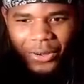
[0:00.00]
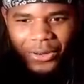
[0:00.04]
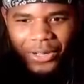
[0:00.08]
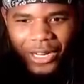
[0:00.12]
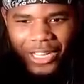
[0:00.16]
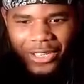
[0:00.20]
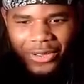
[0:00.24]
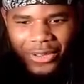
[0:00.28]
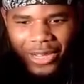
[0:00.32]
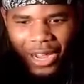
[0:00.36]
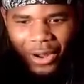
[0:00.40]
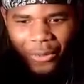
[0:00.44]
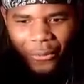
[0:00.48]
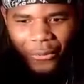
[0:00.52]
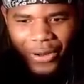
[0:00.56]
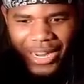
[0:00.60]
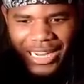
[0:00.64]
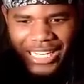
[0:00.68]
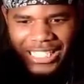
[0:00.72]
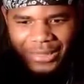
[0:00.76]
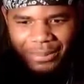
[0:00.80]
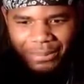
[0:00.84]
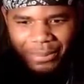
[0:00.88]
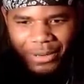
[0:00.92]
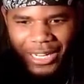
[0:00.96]
Oh no, you got
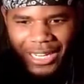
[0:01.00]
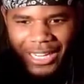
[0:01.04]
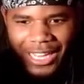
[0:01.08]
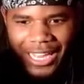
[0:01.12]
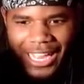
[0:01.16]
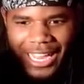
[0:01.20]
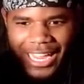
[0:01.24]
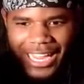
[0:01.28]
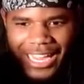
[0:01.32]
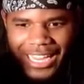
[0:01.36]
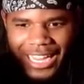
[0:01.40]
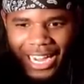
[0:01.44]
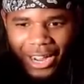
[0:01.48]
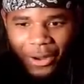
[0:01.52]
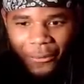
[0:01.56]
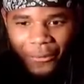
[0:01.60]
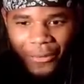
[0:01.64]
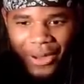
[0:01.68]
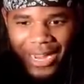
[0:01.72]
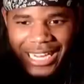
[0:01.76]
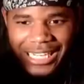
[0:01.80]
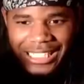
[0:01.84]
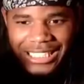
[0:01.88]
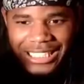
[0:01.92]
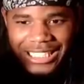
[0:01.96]
reach, bro. He
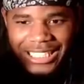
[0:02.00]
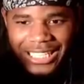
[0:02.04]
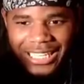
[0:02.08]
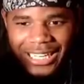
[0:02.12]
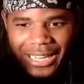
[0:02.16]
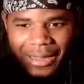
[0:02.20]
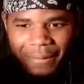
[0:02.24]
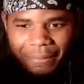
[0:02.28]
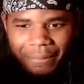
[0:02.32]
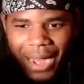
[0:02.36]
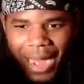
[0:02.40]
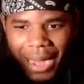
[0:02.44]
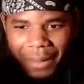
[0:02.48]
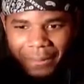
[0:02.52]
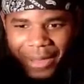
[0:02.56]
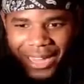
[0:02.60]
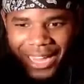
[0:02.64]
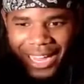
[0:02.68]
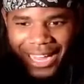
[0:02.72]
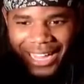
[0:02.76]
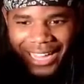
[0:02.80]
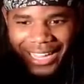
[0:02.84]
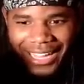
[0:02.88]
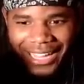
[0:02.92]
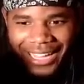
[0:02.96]
got reach.
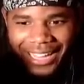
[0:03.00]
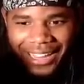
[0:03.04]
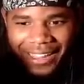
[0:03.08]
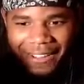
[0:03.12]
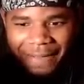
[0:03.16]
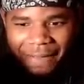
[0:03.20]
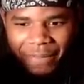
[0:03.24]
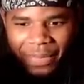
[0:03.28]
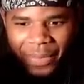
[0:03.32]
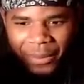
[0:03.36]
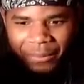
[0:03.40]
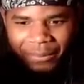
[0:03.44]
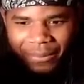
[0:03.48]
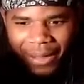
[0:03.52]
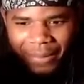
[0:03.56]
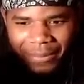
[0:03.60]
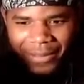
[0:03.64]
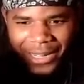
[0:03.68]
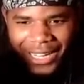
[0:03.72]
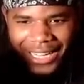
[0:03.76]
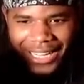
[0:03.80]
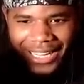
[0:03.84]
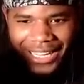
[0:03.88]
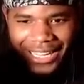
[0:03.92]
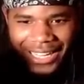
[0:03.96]
Mama,
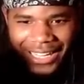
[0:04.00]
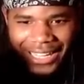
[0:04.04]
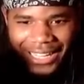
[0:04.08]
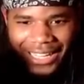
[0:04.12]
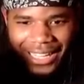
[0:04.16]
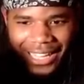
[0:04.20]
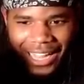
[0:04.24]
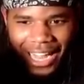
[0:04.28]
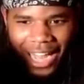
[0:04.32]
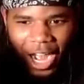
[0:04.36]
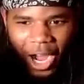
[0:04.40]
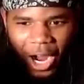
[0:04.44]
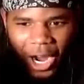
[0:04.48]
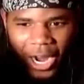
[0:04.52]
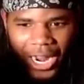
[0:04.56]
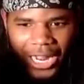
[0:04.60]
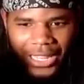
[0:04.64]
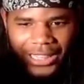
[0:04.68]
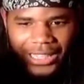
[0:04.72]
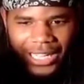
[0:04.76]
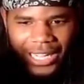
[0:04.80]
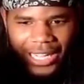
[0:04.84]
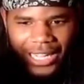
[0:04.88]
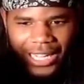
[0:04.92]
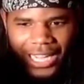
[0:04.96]
mama. All right,
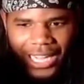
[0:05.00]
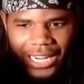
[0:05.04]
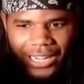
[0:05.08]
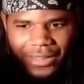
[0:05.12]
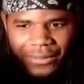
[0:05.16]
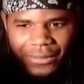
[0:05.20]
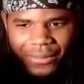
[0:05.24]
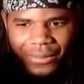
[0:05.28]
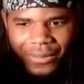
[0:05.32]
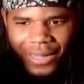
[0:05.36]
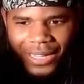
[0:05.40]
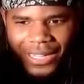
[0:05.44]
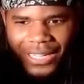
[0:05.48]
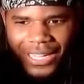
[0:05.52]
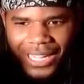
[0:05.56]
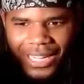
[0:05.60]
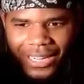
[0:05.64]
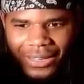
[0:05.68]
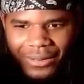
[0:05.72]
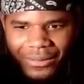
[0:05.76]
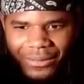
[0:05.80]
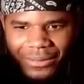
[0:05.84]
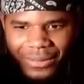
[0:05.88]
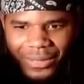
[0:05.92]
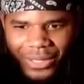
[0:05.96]
I think I got him. I
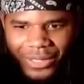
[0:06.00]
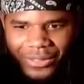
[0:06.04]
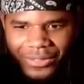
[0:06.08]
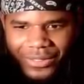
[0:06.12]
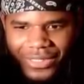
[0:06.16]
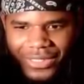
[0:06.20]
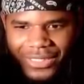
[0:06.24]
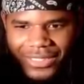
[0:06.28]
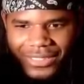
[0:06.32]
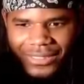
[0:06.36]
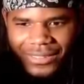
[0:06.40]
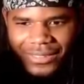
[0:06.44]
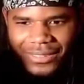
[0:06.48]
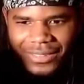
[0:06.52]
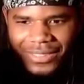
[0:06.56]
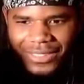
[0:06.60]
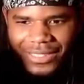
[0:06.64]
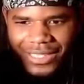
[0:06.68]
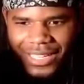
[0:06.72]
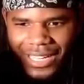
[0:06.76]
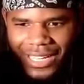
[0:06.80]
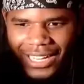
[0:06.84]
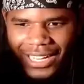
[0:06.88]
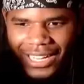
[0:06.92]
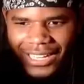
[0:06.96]
got him. Perfect. Did you trap him?
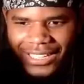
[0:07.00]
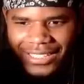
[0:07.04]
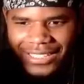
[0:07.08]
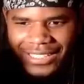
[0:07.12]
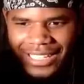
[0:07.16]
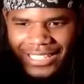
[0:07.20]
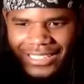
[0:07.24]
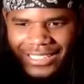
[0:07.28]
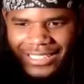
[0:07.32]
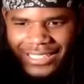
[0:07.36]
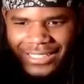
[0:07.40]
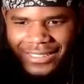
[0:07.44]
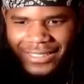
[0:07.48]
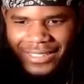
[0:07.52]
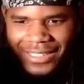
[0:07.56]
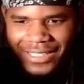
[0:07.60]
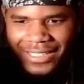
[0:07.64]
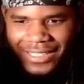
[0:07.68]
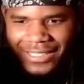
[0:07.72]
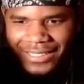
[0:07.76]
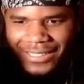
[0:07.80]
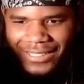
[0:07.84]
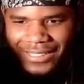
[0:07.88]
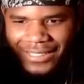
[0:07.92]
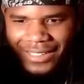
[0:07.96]
Yeah, I think. Oh,
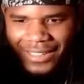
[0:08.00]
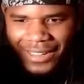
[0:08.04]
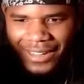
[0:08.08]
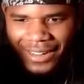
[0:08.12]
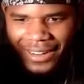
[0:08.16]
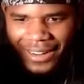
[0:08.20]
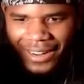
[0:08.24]
here, here, here.